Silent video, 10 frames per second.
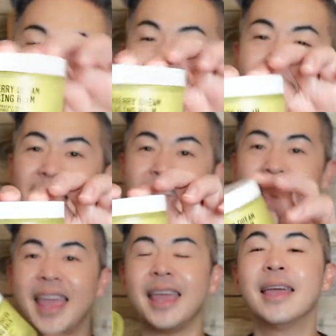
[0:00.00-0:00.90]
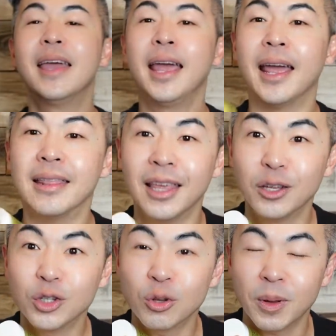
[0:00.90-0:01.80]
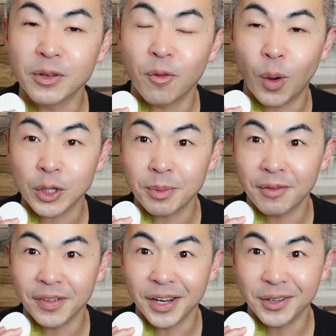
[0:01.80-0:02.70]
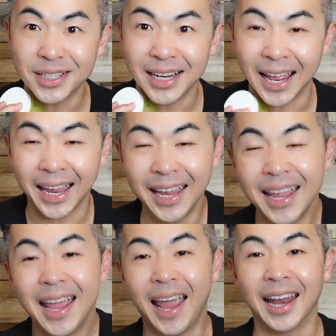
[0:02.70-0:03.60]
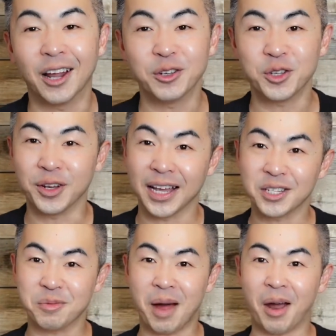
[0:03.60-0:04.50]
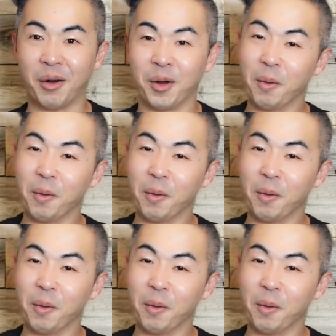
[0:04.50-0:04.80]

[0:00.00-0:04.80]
Yay! And thank you so much for watching my video today, and I'll see you guys tomorrow.